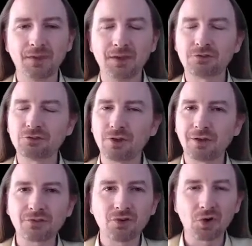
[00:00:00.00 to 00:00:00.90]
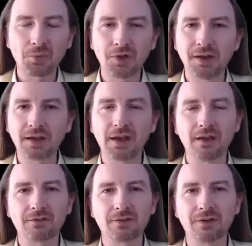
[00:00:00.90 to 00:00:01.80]
It's just a normal
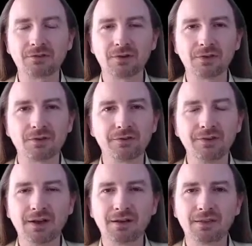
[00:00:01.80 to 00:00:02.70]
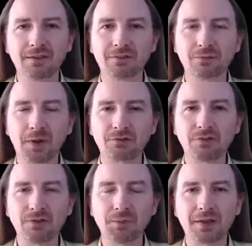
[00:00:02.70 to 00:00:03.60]
AKS cluster. There isn't anything
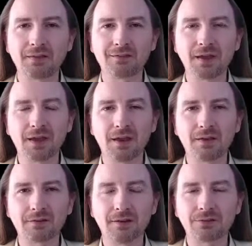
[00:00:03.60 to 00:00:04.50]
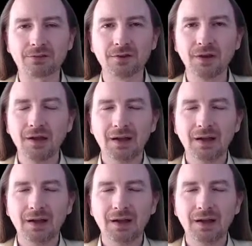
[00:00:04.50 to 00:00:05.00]
special about this AKS cluster.